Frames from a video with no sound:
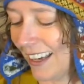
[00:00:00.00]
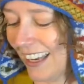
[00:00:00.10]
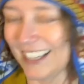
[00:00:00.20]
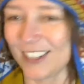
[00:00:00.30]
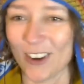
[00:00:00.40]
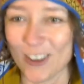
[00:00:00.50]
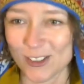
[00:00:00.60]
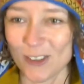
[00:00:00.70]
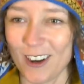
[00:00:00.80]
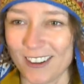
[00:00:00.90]
and you're
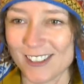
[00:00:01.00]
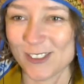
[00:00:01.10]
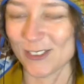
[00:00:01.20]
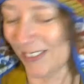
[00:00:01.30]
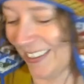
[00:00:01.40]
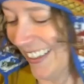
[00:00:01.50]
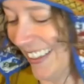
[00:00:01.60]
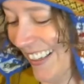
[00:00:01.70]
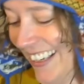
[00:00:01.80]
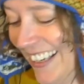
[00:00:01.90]
also honest with me.
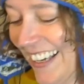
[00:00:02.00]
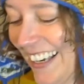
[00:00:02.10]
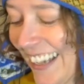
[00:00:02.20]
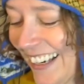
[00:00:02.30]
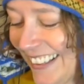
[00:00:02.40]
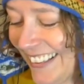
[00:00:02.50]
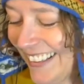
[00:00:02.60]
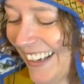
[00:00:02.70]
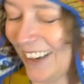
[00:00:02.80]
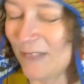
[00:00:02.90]
And
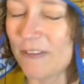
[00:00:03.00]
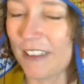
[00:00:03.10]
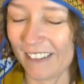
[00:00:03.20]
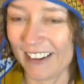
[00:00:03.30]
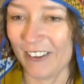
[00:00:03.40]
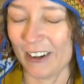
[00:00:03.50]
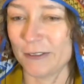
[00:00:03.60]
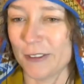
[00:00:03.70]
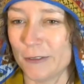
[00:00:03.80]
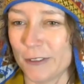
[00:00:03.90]
I'm very
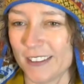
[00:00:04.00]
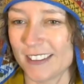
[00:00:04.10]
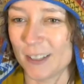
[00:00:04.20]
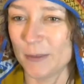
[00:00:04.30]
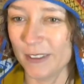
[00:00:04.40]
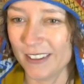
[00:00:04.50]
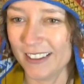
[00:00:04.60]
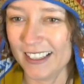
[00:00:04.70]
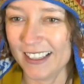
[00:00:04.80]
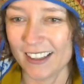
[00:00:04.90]
grateful for this
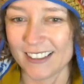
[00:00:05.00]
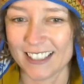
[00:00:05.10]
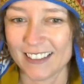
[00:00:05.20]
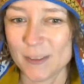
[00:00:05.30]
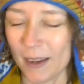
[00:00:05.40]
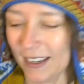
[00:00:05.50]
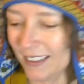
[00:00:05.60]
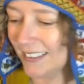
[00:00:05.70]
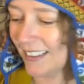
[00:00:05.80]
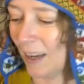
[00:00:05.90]
community, Unsafe
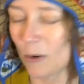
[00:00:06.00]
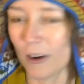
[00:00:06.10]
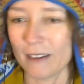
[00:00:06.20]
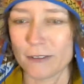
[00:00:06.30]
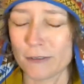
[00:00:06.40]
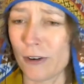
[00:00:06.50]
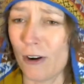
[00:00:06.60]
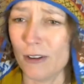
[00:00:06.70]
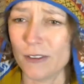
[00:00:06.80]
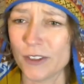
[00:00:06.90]
Space. I'm grateful for
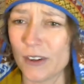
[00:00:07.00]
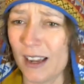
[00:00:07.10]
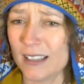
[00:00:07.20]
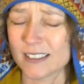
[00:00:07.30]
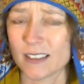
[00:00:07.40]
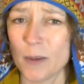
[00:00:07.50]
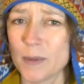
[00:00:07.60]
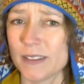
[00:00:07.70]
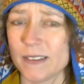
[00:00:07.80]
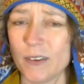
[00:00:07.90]
all of you guys
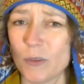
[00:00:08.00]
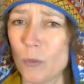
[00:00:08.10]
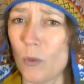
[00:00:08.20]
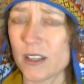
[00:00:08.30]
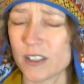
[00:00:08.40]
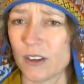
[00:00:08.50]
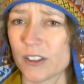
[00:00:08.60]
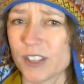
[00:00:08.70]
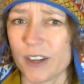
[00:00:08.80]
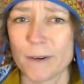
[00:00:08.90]
coming watching our
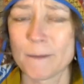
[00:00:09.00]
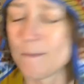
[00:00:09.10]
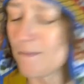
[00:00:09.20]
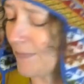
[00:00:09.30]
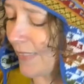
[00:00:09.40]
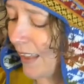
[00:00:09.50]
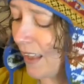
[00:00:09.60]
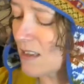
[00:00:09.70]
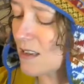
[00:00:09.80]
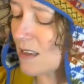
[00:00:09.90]
show.
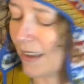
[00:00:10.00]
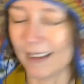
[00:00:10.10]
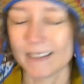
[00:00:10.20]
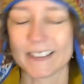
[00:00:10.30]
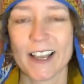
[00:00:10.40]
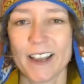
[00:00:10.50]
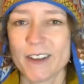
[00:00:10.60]
And